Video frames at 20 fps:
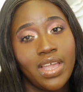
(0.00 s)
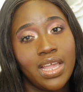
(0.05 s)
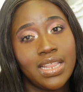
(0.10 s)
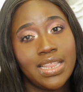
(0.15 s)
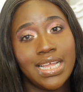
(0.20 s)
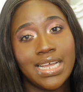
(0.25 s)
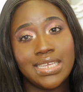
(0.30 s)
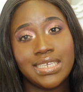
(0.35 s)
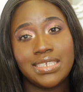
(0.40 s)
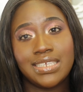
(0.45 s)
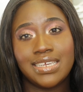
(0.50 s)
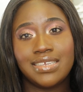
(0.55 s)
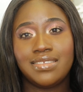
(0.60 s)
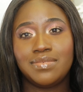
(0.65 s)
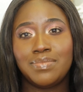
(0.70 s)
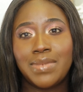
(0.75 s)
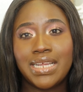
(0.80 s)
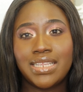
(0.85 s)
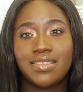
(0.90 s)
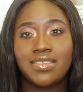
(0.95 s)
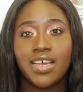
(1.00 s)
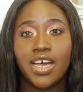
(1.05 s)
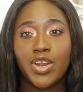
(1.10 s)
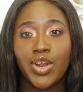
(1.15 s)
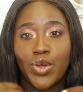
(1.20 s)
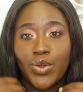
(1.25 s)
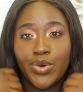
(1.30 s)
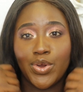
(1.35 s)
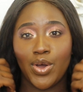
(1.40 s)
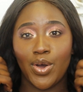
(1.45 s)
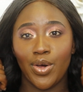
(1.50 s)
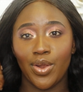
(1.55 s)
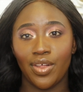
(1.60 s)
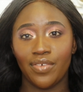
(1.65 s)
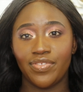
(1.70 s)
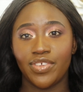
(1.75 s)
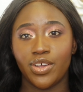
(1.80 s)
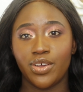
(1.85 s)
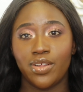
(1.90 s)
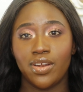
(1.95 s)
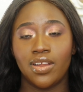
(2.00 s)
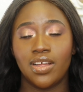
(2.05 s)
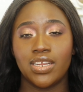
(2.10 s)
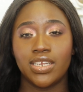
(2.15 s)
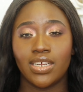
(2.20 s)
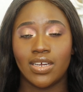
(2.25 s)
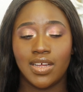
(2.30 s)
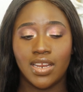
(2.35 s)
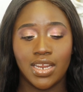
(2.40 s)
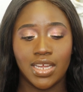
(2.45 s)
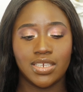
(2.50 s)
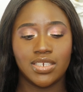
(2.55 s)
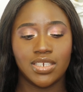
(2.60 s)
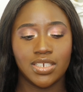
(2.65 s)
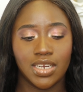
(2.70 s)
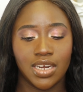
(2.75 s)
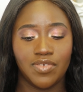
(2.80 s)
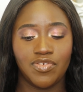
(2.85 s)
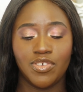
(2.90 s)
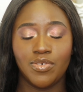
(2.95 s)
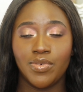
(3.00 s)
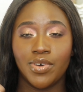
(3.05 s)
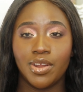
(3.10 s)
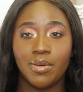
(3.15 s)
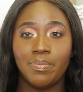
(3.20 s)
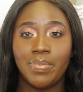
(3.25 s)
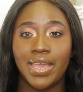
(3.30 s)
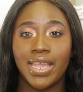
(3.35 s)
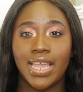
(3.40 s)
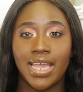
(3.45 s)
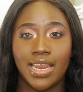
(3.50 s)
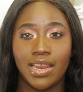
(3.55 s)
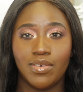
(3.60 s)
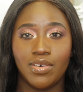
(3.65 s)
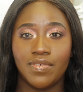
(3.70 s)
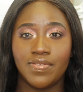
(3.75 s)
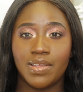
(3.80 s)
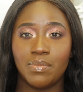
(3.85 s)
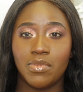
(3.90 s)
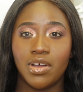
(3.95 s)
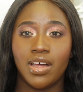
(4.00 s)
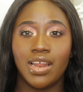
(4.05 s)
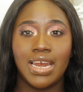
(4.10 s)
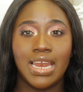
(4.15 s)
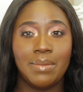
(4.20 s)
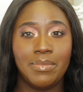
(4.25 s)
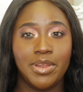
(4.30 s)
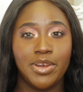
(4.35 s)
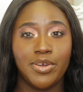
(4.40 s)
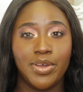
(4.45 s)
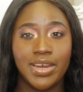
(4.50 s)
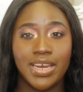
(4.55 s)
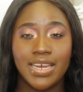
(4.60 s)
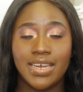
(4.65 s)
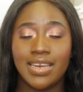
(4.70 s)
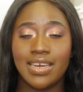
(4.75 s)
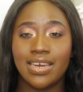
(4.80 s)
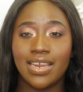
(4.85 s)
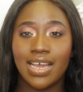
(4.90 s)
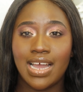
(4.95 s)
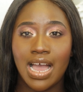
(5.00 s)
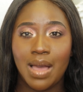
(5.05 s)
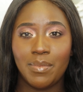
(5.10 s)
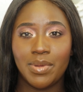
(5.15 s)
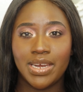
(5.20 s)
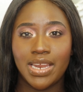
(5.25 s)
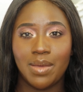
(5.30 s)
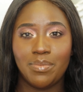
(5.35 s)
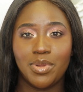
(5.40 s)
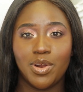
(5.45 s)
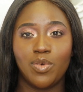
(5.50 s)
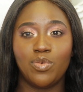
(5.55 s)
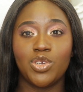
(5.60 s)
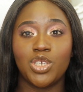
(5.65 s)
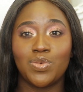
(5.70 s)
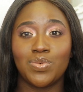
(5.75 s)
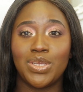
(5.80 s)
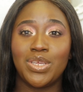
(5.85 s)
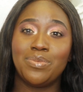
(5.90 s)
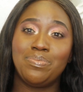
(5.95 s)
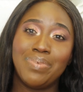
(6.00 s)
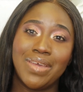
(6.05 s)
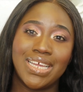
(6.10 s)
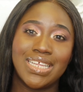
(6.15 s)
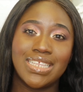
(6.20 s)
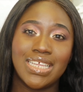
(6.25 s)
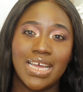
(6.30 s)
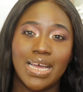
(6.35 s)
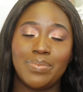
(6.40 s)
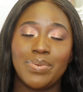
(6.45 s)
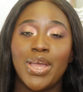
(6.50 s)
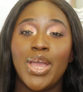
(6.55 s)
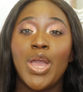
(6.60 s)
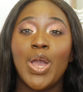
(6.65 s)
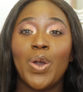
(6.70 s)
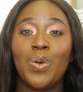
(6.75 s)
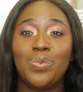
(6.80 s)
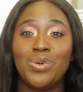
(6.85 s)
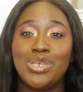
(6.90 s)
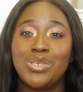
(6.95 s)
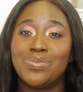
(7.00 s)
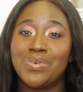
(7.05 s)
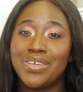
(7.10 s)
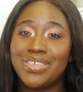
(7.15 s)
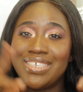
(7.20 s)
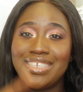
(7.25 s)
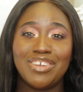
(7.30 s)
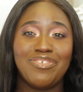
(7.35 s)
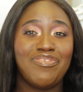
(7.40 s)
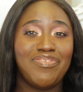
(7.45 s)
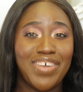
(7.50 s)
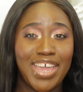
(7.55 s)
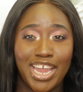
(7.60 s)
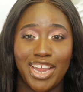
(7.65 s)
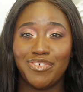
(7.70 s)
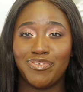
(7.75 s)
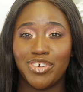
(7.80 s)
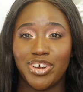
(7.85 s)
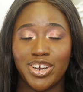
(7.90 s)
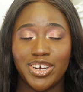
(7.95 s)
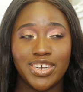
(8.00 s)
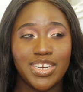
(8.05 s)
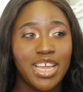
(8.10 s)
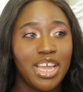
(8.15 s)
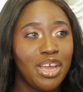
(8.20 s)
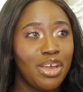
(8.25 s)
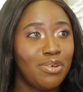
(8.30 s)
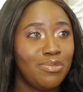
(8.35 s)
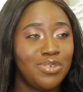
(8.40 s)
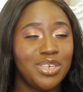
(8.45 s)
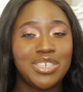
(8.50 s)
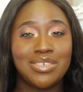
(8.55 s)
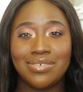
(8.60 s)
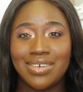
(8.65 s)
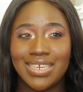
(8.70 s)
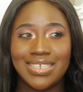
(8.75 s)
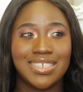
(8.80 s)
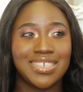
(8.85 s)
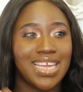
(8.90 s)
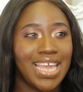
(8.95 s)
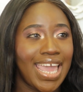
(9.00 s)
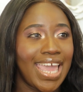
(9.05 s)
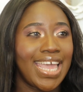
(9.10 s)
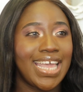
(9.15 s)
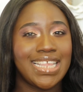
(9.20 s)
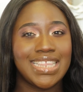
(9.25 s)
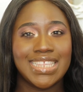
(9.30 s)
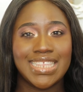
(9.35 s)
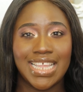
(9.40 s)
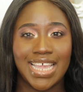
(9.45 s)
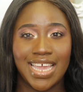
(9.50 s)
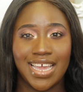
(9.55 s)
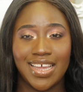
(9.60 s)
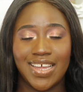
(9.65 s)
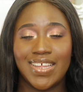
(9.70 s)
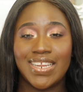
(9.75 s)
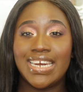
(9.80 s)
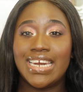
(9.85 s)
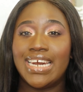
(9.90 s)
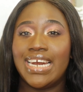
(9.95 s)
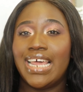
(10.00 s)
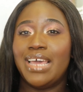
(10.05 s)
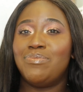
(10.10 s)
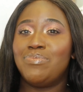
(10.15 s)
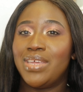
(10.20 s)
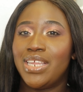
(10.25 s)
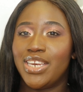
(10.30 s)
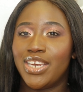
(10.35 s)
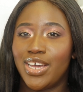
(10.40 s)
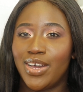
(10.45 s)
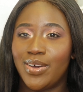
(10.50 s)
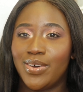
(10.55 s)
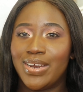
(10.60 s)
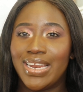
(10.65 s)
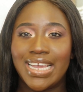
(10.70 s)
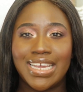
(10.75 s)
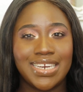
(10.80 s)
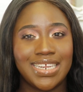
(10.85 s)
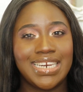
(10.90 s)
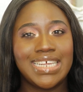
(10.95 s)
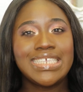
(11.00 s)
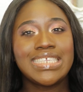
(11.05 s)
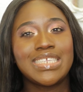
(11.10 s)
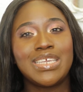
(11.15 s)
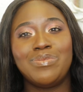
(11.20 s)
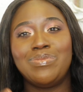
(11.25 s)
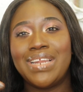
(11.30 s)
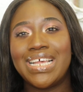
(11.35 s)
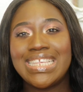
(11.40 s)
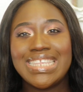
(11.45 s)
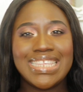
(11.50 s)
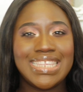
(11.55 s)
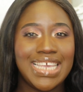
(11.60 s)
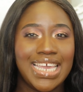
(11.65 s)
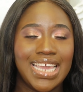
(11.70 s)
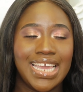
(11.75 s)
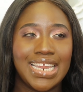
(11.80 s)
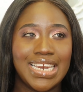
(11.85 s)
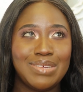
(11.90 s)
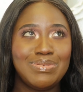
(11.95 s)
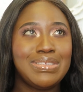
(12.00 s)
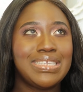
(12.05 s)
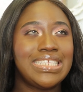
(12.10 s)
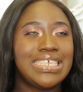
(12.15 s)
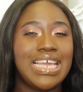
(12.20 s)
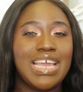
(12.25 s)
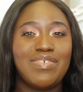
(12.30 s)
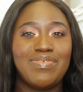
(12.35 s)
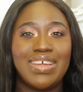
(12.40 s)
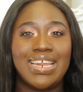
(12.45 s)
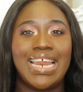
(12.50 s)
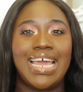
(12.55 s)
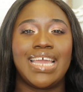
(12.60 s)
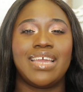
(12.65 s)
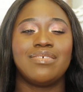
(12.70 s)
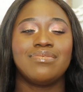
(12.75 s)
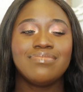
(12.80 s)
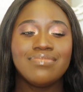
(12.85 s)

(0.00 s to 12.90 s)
that's just my thought on all of the collection. If you want to pick any one of them out, let me know in the comment down below which one you picked up, which one is your favorite, which one is your hands down. Let me know. Like, you know, let's see. Let me see if it, like,